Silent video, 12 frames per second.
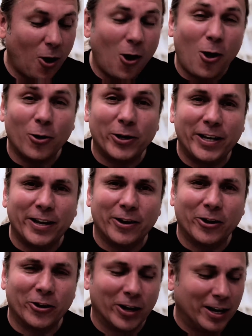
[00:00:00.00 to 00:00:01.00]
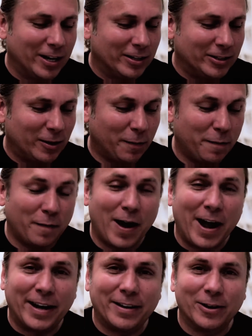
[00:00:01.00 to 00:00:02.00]
all year to
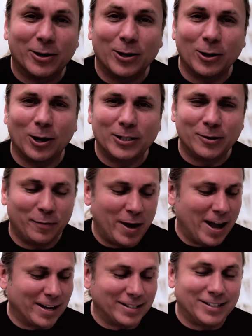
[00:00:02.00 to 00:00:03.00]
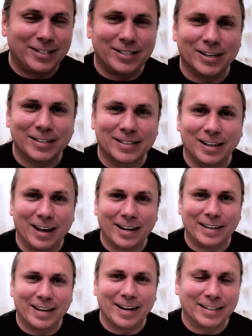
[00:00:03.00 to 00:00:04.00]
find a clutch of eggs just
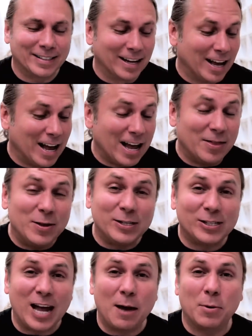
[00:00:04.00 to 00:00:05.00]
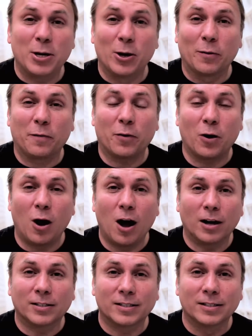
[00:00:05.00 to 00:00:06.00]
like this. And this time of year for
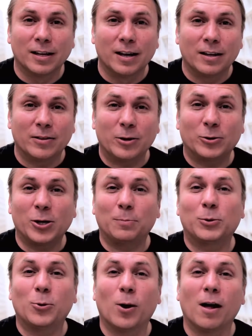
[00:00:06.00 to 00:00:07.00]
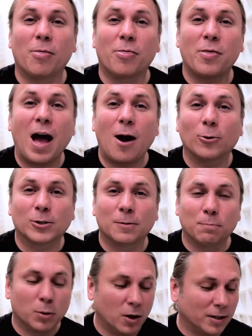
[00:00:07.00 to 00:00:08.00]
us, there's up to
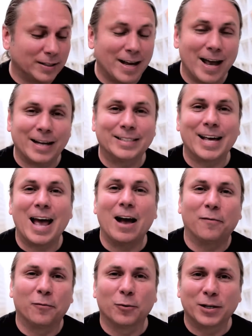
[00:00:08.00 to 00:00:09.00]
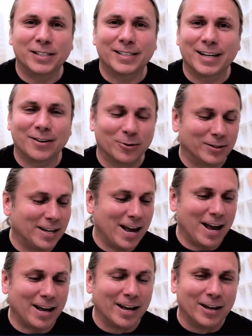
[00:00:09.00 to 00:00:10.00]
1,000+ eggs every single
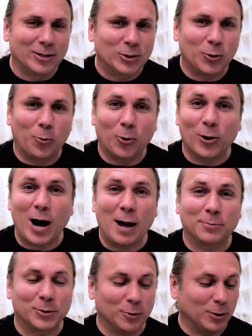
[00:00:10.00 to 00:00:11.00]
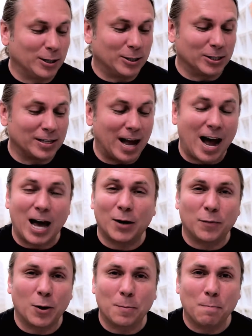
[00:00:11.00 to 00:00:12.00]
day. So we're absolutely just out
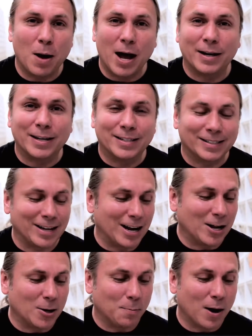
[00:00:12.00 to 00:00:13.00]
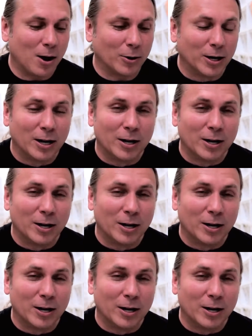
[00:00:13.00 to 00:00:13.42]
of our mind excited about